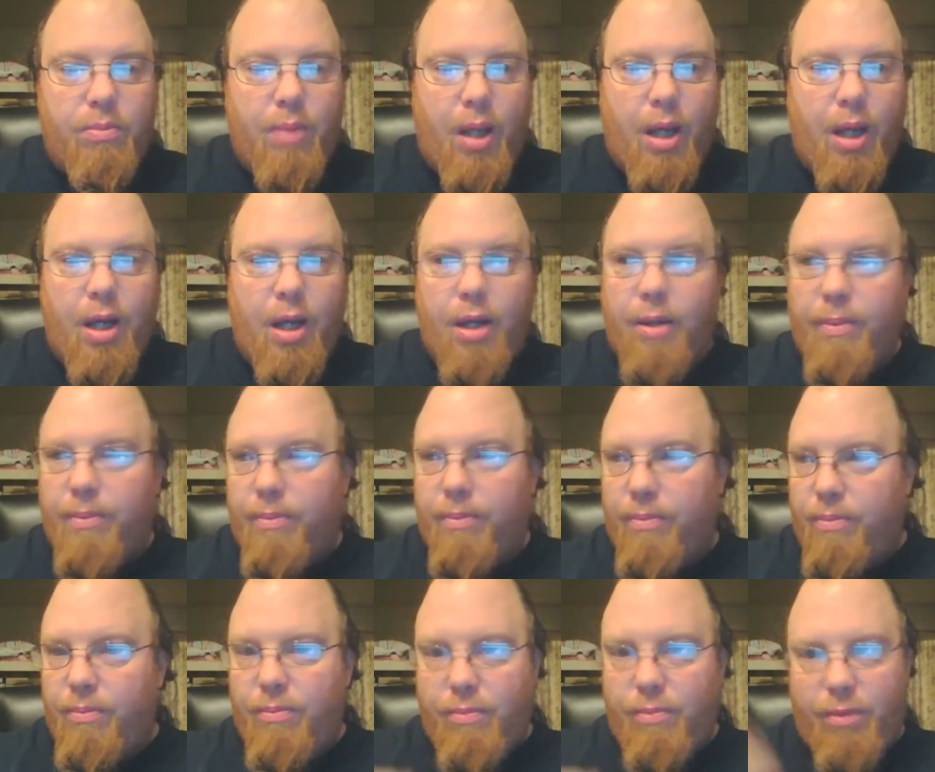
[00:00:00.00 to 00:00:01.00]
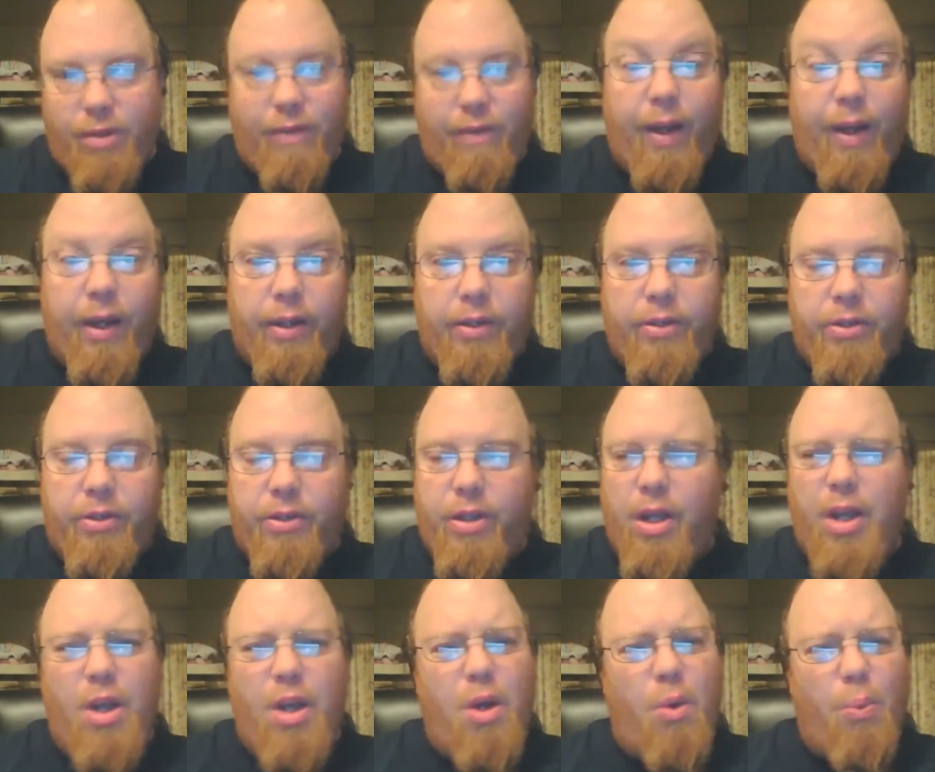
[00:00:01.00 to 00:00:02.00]
uh, device,
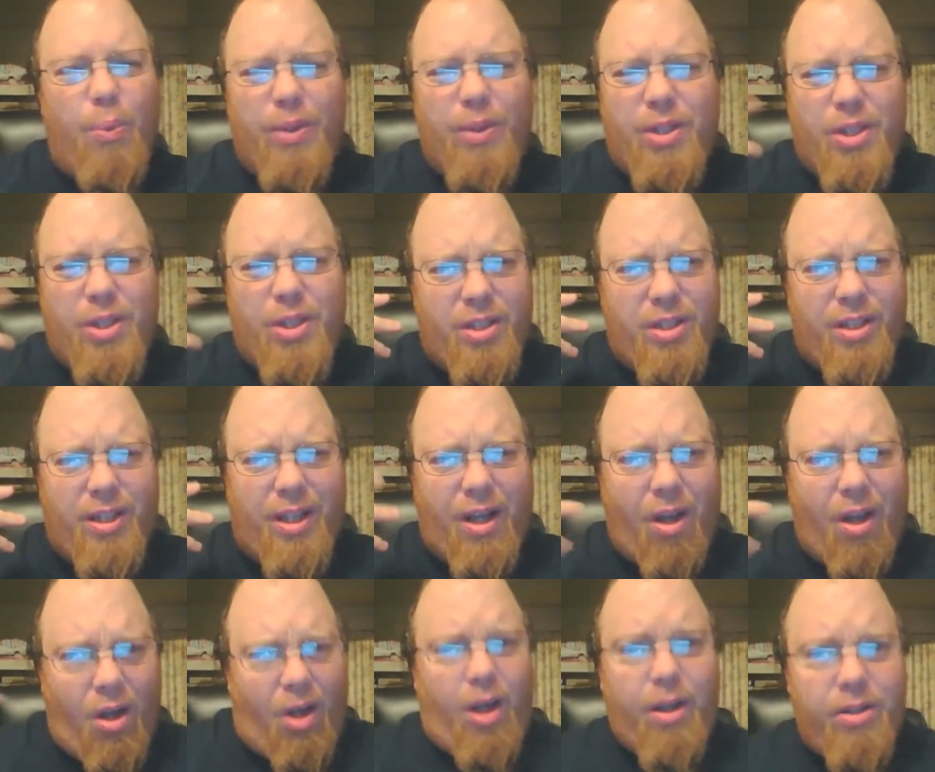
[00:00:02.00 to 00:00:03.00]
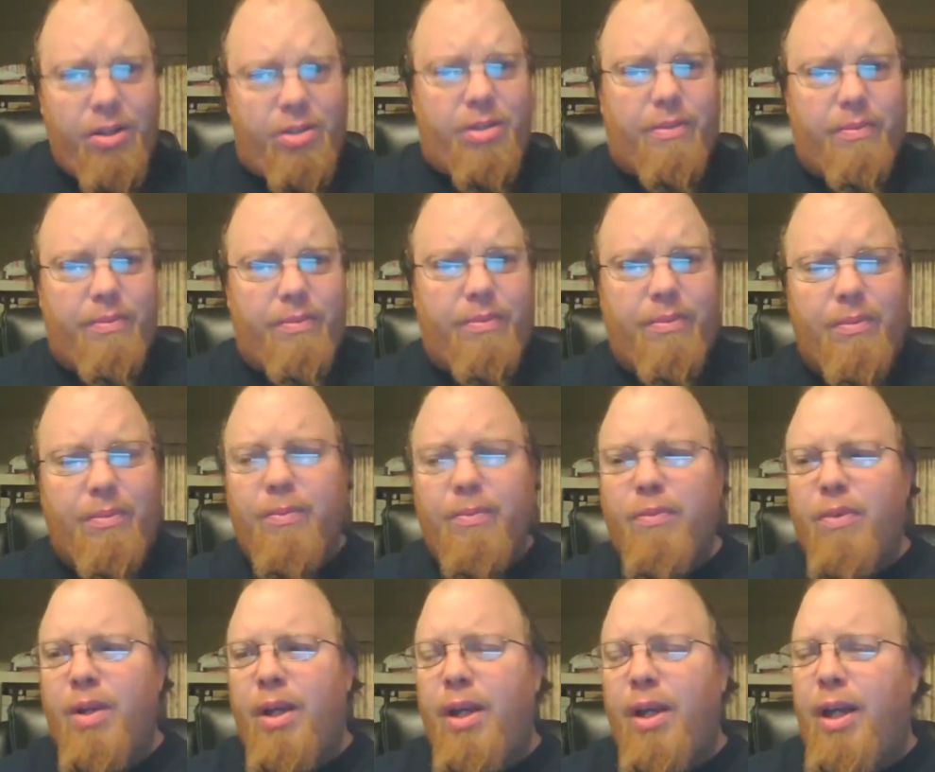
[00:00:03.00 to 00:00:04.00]
which is awesome.
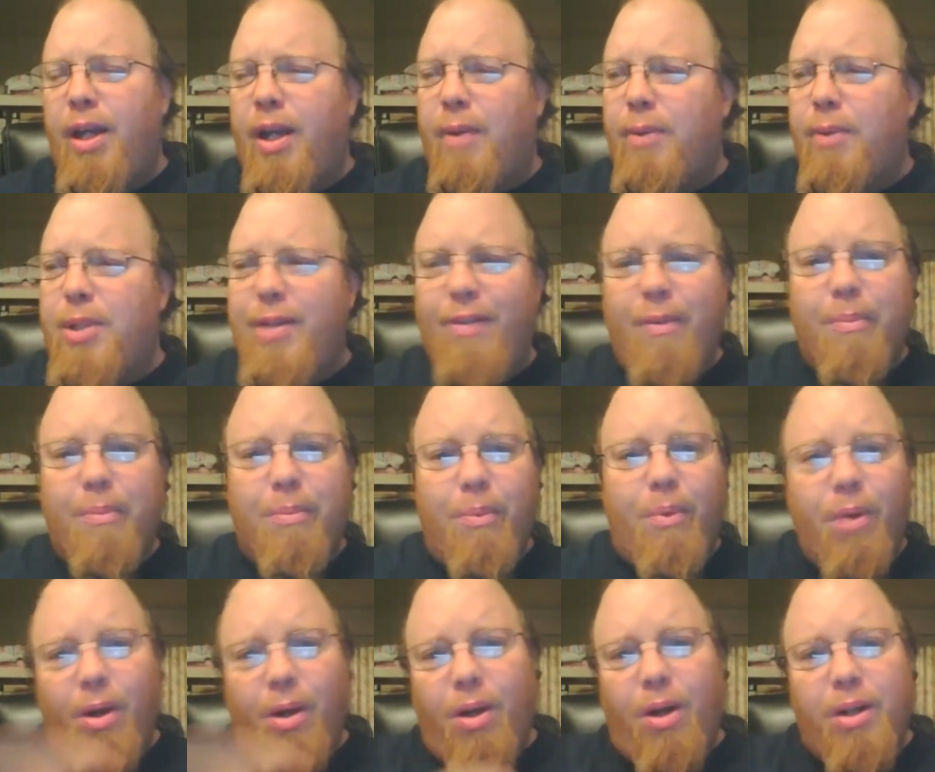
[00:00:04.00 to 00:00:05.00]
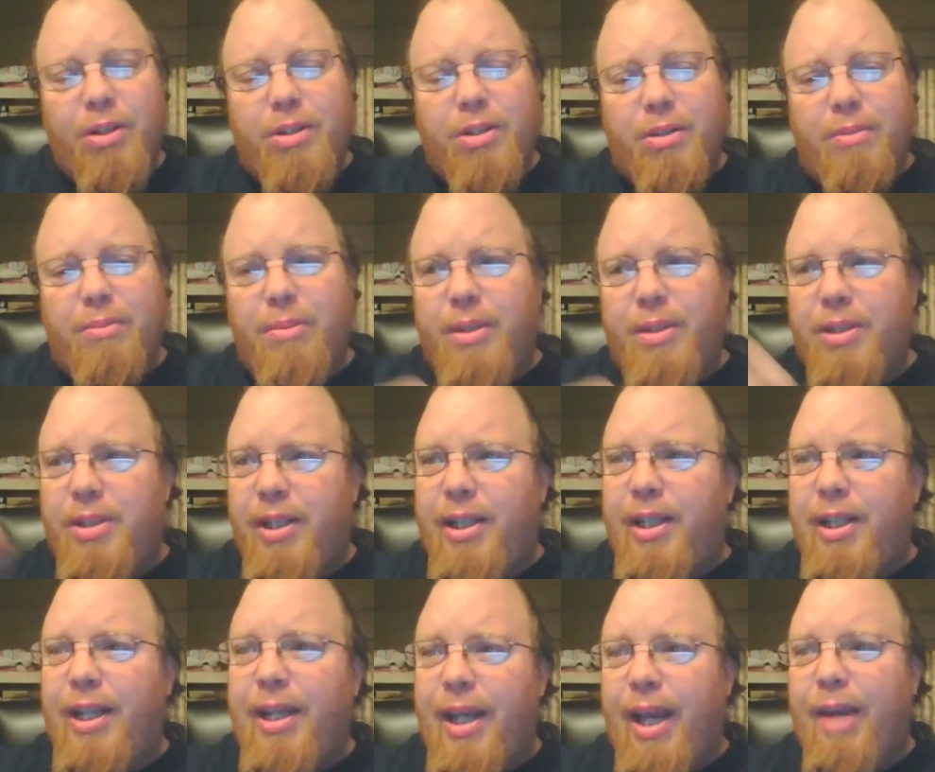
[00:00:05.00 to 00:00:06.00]
Which even more awesome is
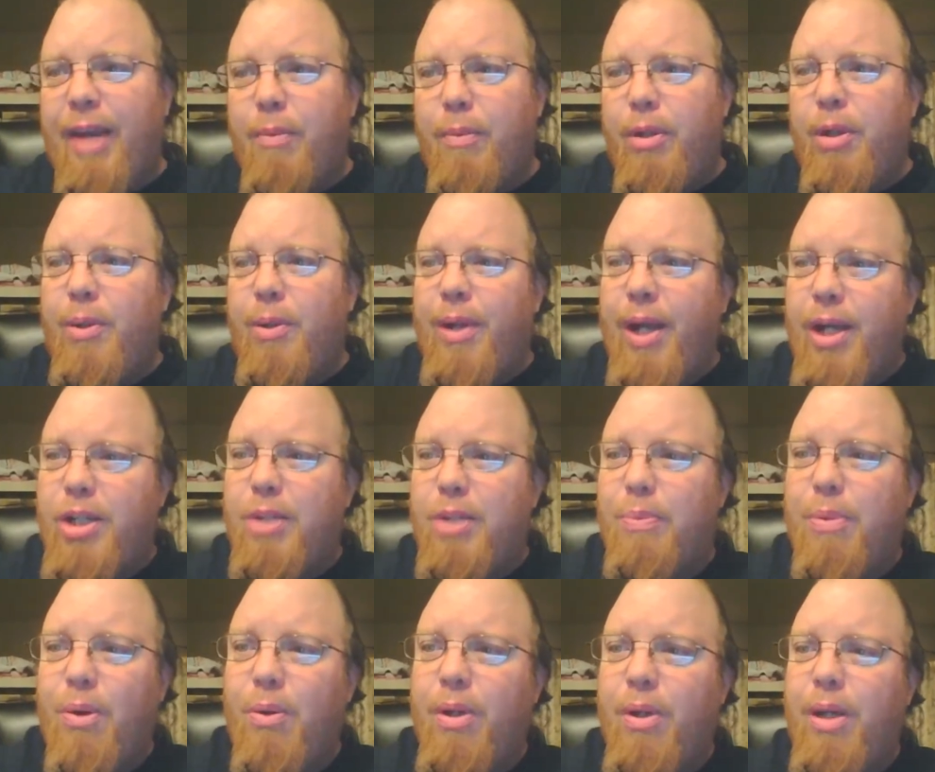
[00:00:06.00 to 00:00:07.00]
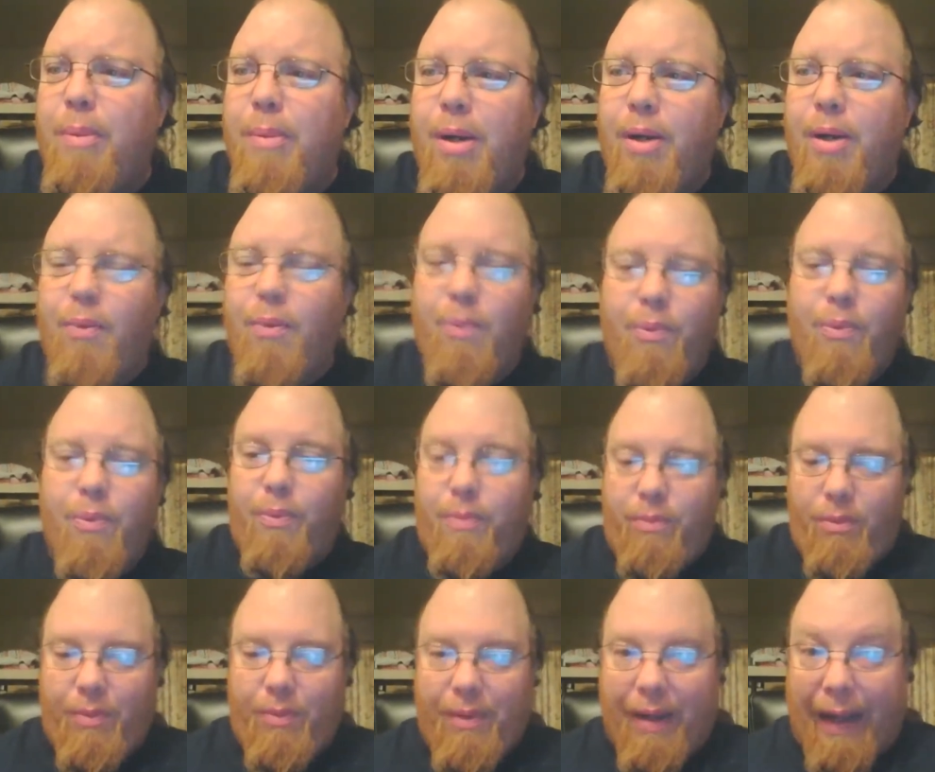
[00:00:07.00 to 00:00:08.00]
in the game when you catch a Pokemon.
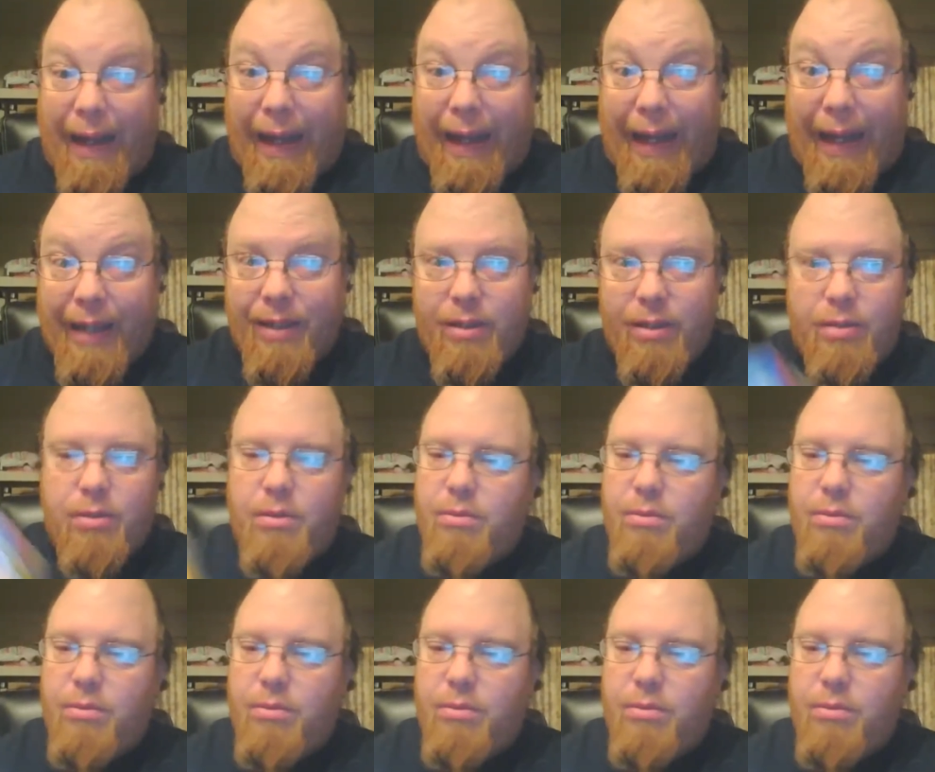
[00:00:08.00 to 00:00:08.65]
Ah!